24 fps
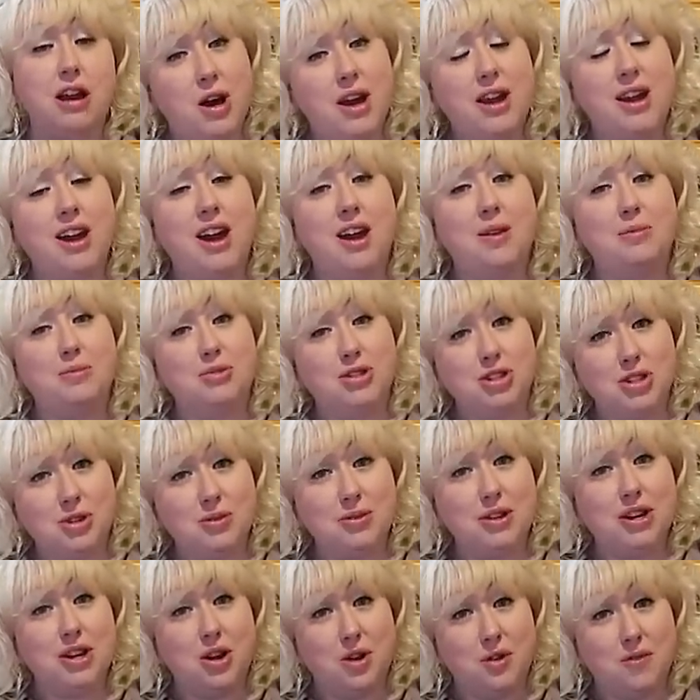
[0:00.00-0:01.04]
What I'm
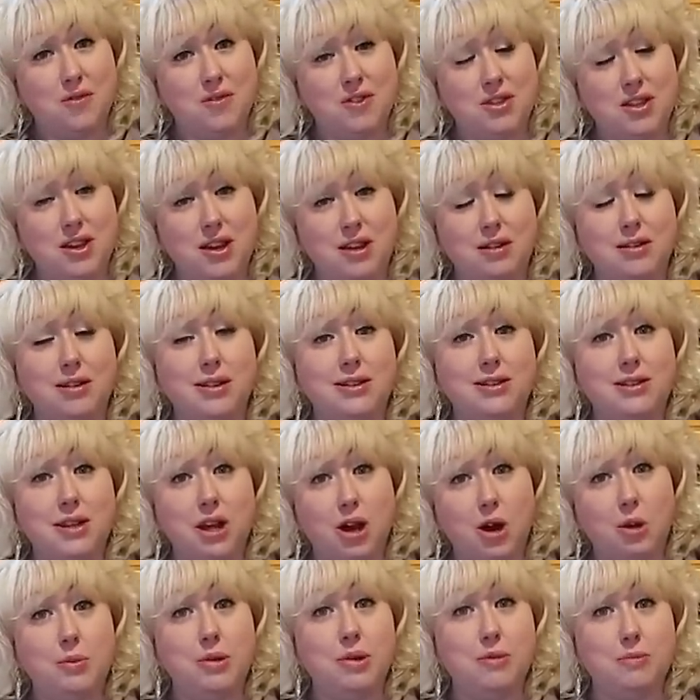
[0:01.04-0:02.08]
doing over there is
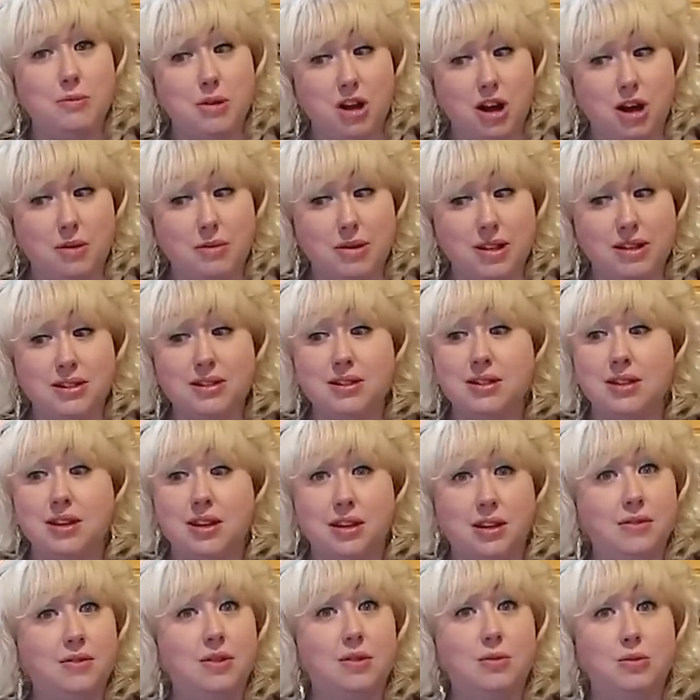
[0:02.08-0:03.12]
helping mamas
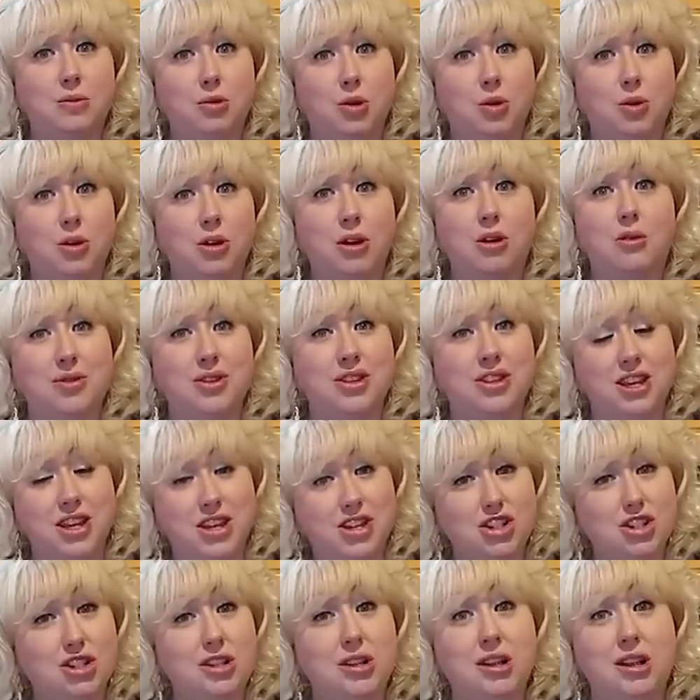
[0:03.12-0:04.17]
even more with
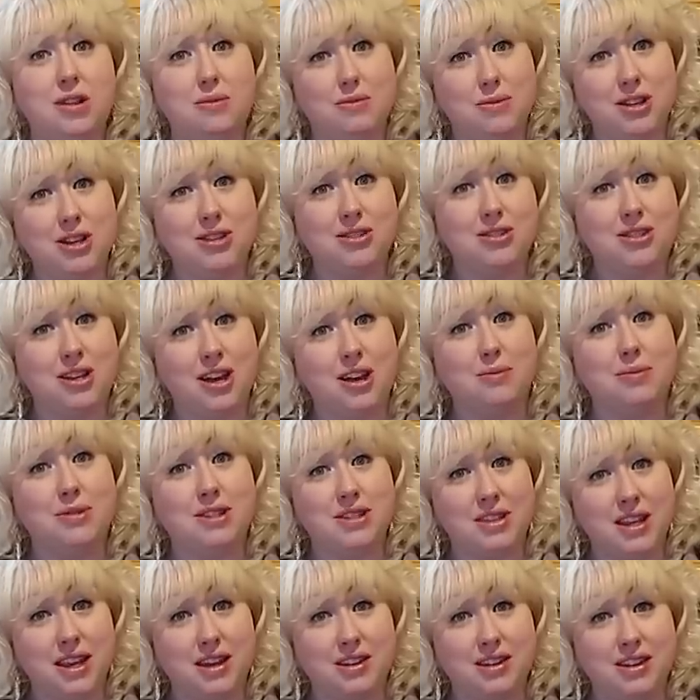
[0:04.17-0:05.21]
kitchen and meal time
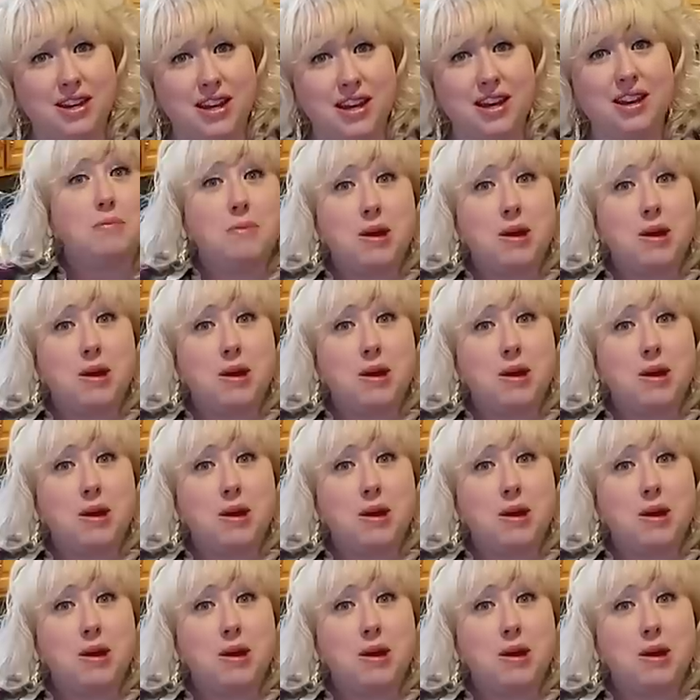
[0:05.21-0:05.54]
sanity.